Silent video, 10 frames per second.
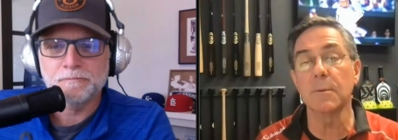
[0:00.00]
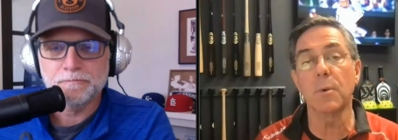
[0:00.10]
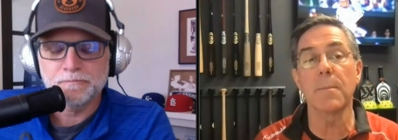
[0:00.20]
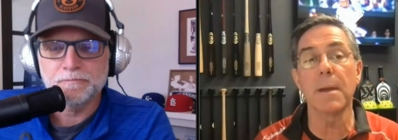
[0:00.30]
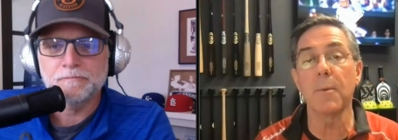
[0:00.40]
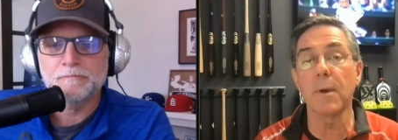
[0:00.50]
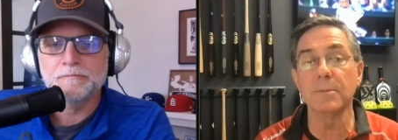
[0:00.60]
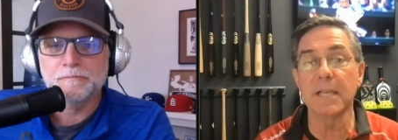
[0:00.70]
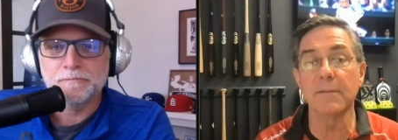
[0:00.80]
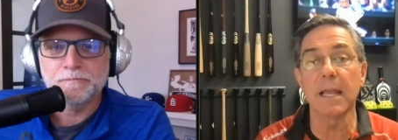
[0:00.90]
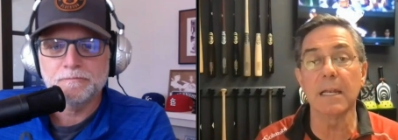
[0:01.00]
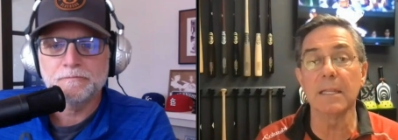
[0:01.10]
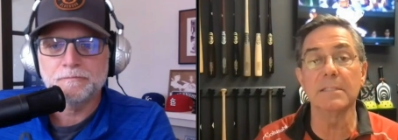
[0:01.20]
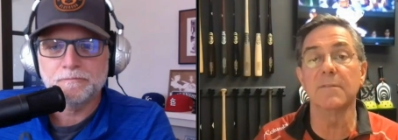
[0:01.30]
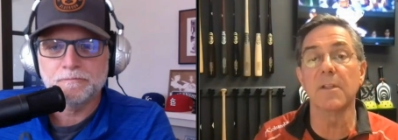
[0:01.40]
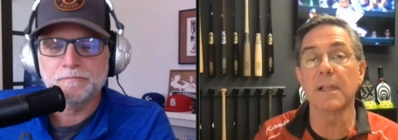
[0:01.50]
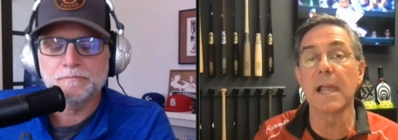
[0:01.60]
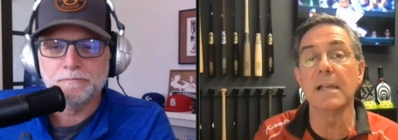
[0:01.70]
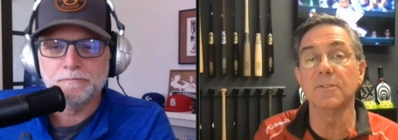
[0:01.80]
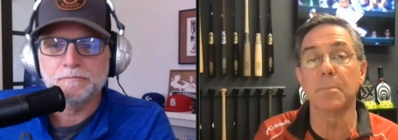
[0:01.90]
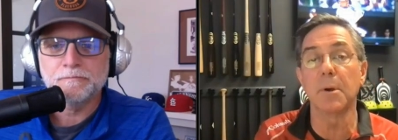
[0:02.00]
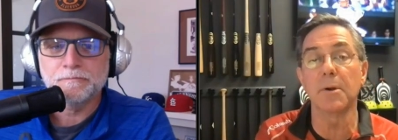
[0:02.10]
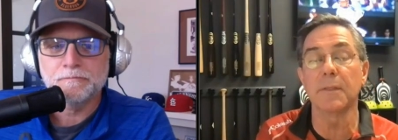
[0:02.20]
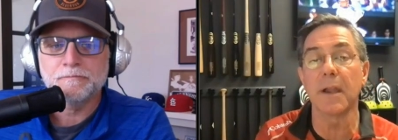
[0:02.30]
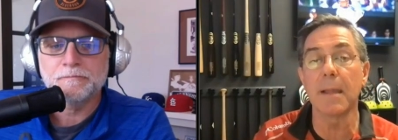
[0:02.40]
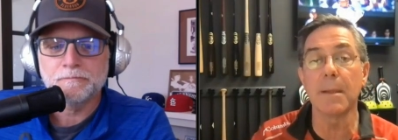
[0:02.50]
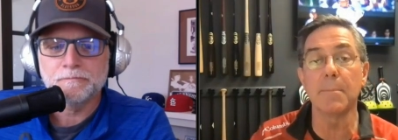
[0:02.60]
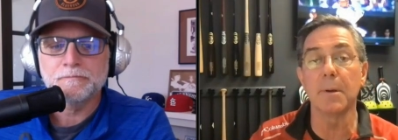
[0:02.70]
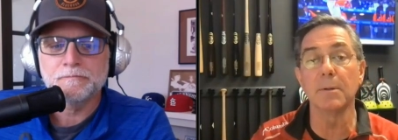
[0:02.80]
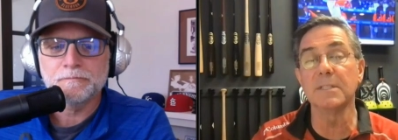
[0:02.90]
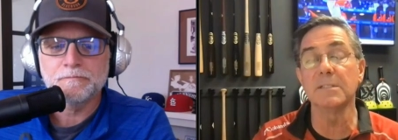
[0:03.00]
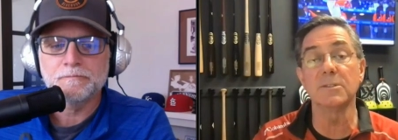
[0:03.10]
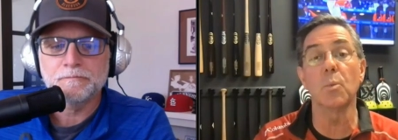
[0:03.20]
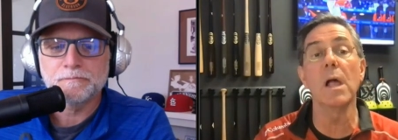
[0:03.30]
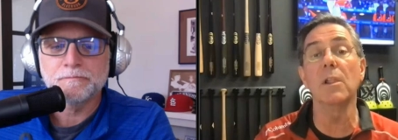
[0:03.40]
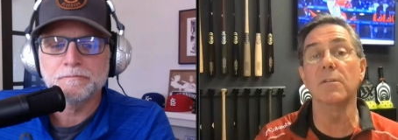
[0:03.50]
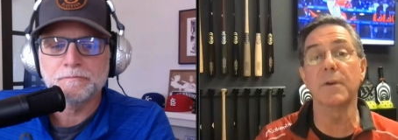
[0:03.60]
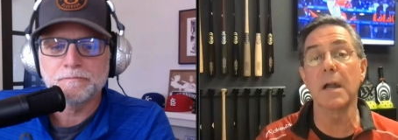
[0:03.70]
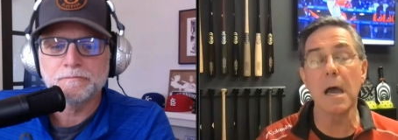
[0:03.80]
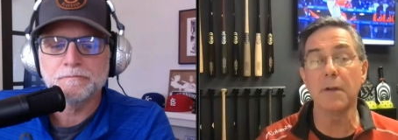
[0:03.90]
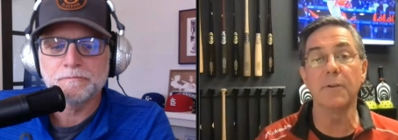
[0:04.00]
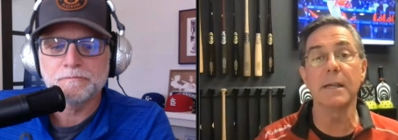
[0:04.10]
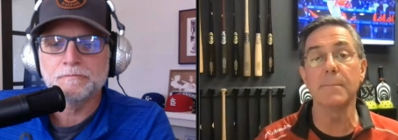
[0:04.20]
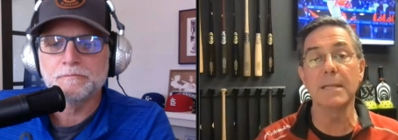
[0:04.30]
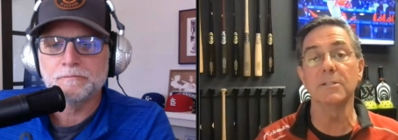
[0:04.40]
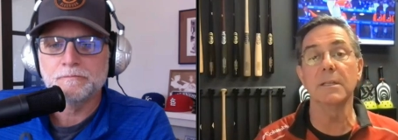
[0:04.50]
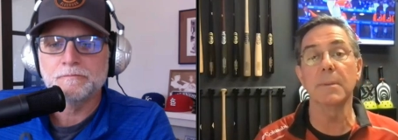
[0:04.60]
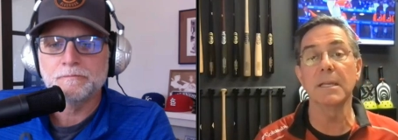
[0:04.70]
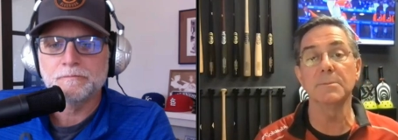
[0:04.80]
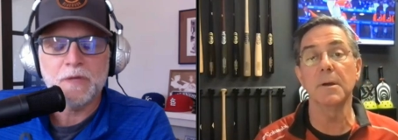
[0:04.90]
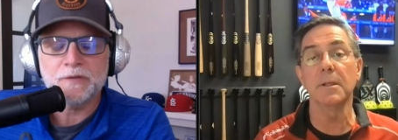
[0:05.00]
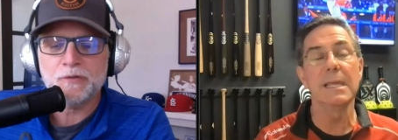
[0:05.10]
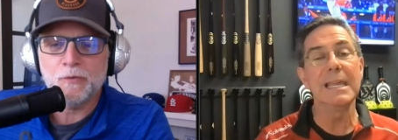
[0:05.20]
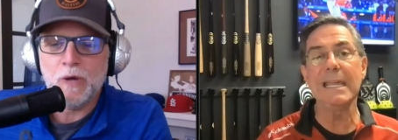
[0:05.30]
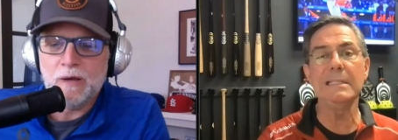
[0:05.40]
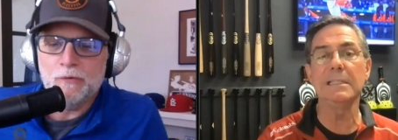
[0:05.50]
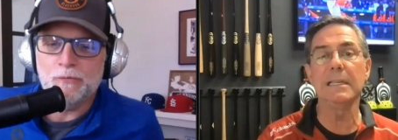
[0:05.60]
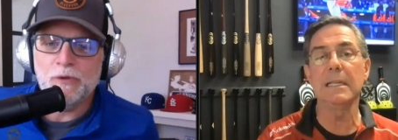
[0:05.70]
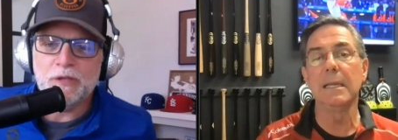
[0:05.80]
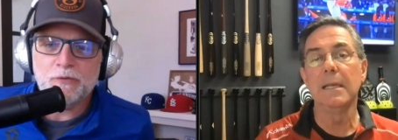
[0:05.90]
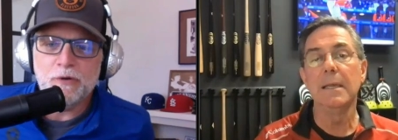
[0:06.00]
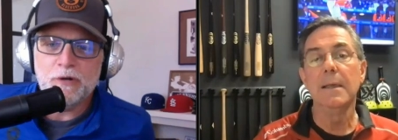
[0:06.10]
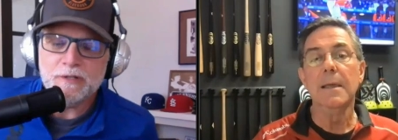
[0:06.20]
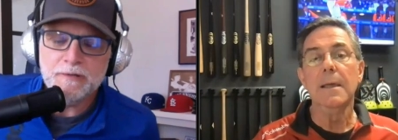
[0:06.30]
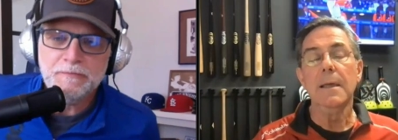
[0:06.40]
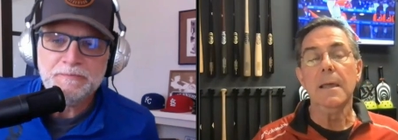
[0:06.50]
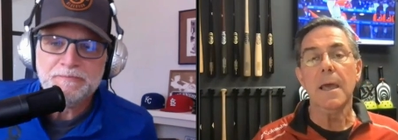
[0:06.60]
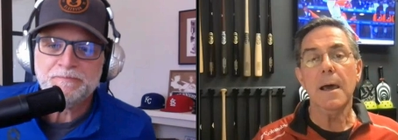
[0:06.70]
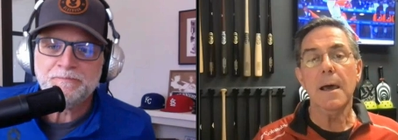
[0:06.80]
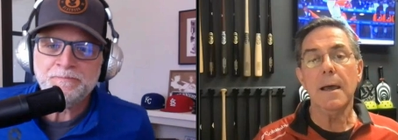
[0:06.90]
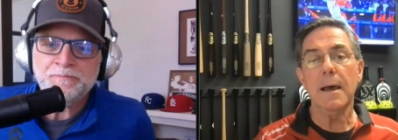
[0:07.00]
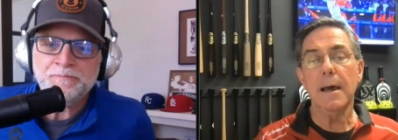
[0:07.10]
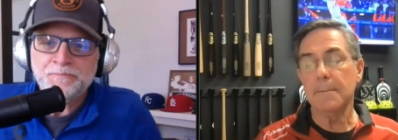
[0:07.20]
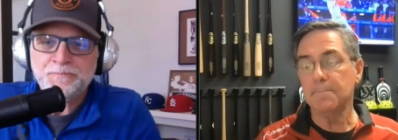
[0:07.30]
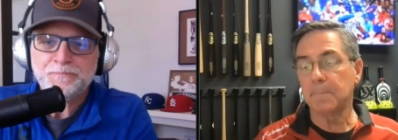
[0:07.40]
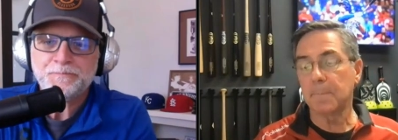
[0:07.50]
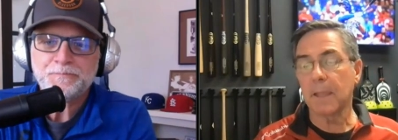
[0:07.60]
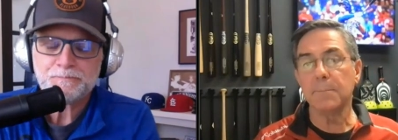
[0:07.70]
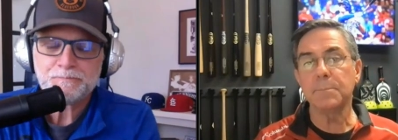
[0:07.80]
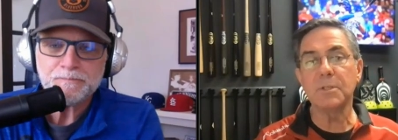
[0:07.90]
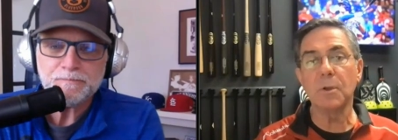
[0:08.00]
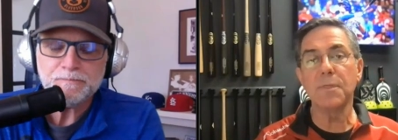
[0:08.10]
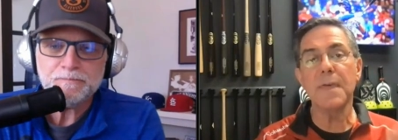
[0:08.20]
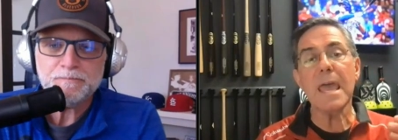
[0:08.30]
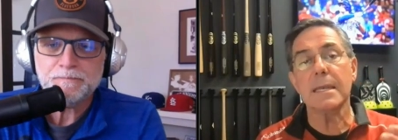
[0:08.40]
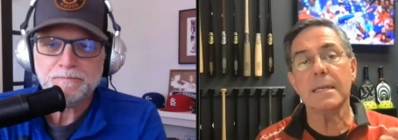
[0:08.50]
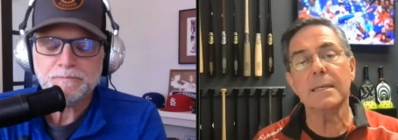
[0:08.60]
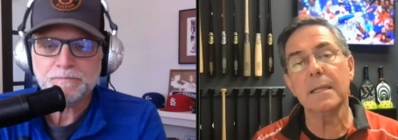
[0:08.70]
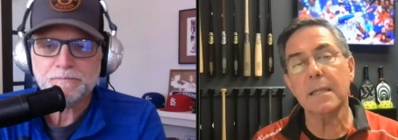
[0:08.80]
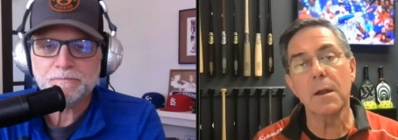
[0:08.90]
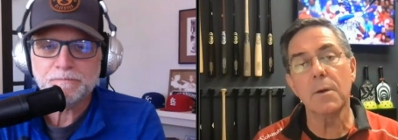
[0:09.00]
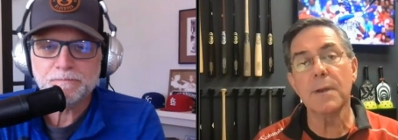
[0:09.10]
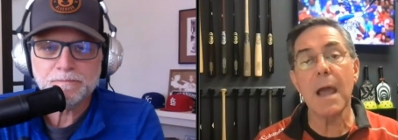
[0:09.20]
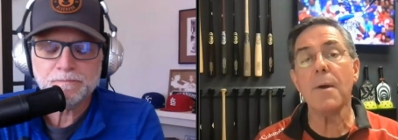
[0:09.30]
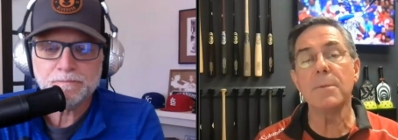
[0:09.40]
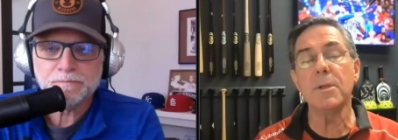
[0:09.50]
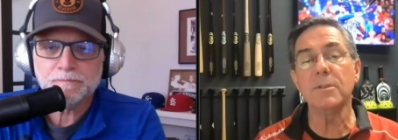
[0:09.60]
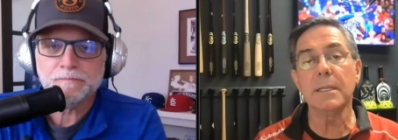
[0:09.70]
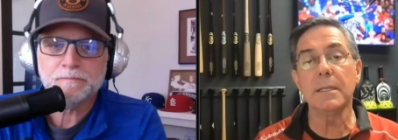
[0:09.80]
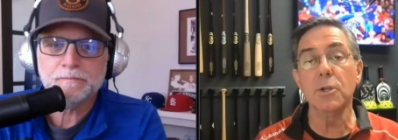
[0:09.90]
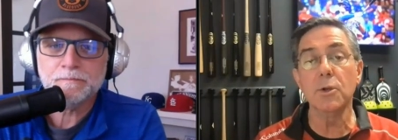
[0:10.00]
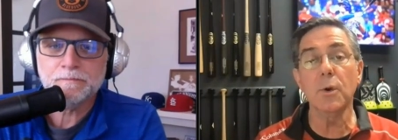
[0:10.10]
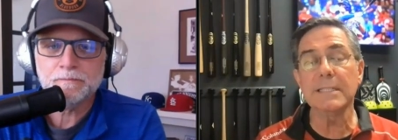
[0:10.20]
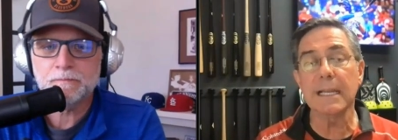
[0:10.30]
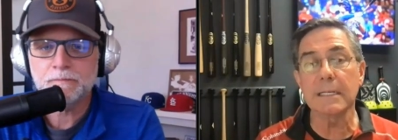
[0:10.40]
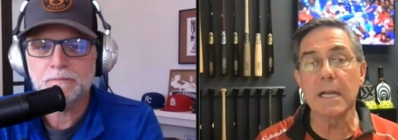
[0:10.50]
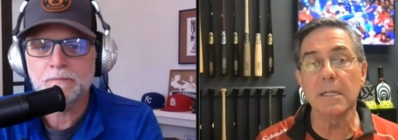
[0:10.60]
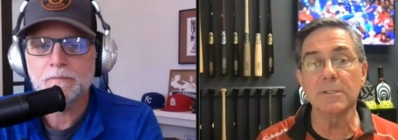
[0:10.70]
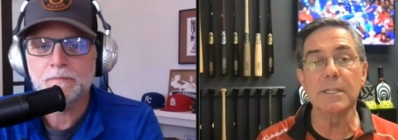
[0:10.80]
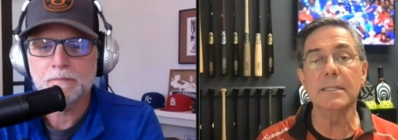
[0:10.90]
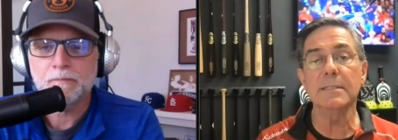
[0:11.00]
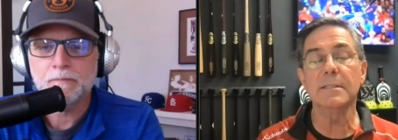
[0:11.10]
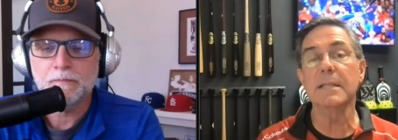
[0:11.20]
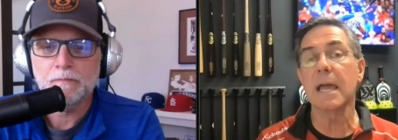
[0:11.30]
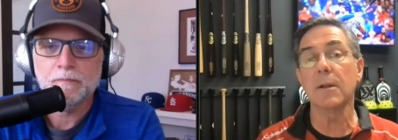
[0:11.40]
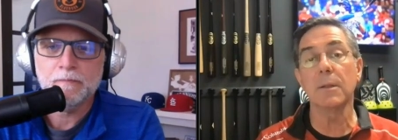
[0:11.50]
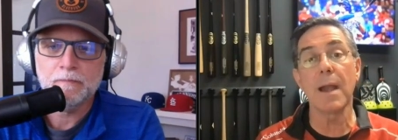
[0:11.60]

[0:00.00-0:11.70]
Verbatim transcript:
Speaker 1: somewhere on my website, I've got a list of all the guys who have broken their hamate bones. It's well over 100 in Major League Baseball. That's, wow, easily.
Speaker 2: Well, that's crazy.
Speaker 1: Um, so then, you know, now I'm using newer technologies, not only